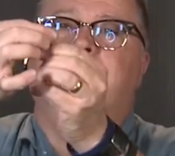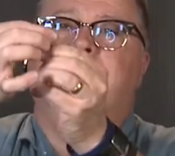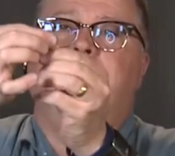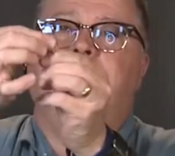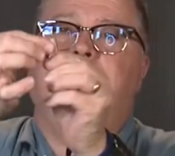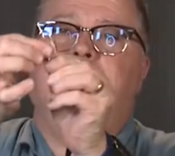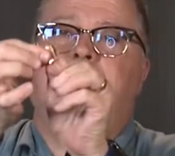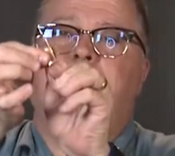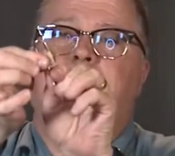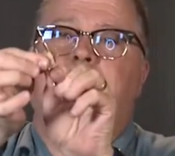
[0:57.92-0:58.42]

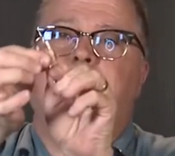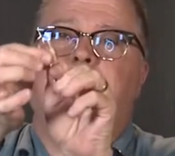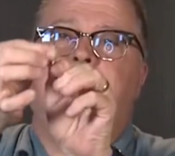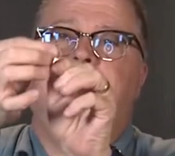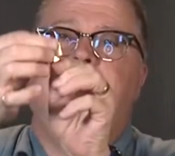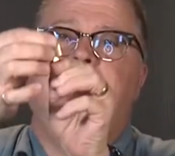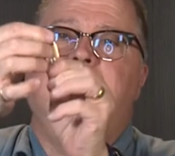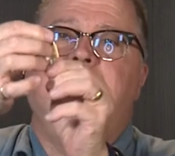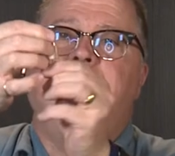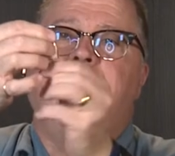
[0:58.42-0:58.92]
with two
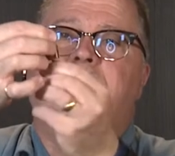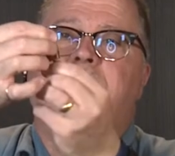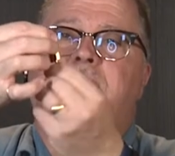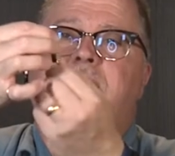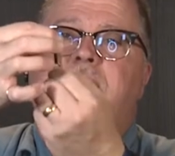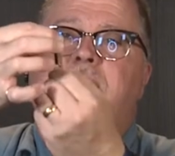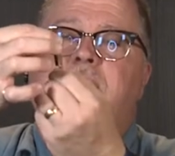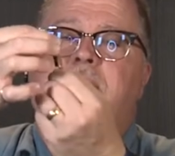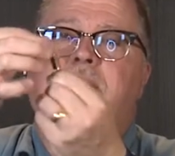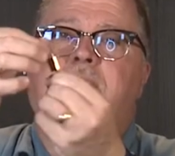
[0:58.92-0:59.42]
keys
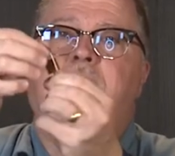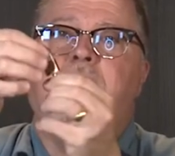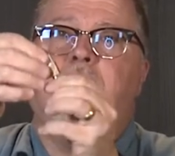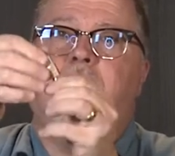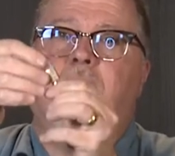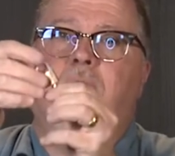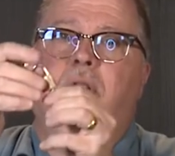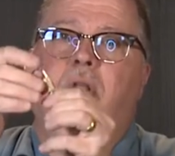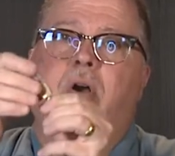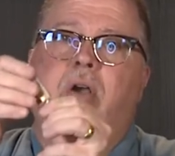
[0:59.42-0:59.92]
that
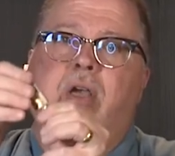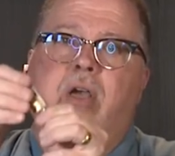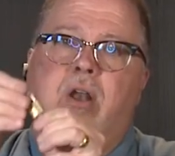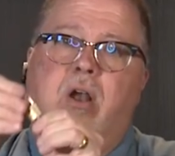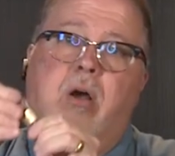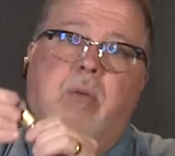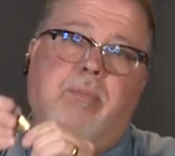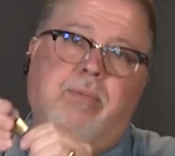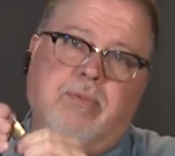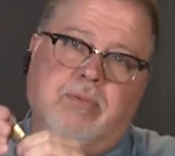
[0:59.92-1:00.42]
you can lock it
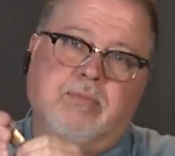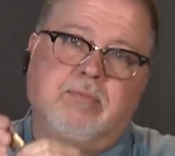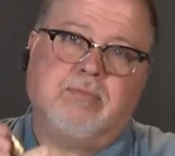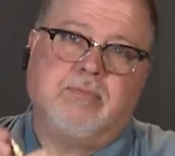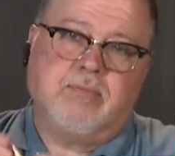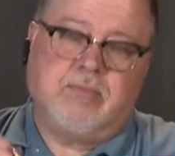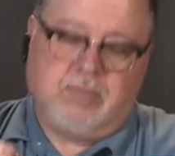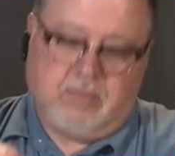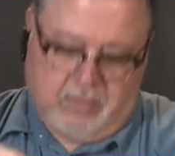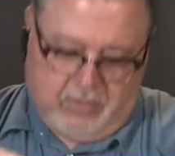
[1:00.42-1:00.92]
up.
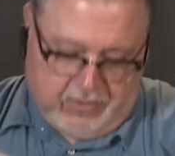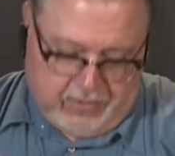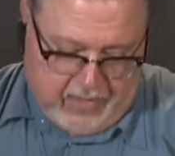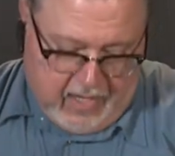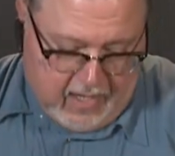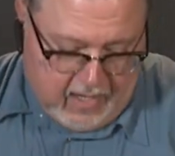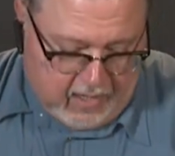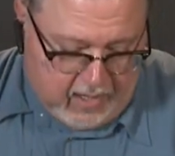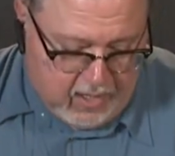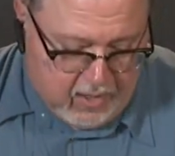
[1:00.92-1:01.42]
This is
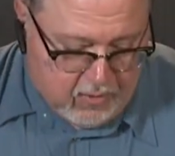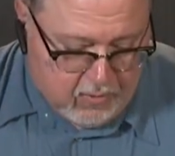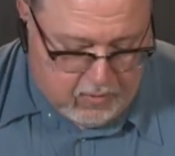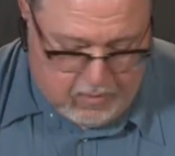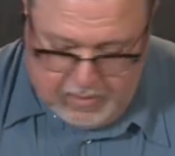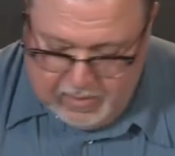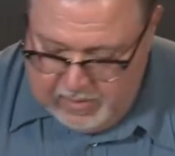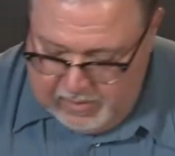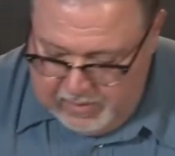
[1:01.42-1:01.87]
kind of cute.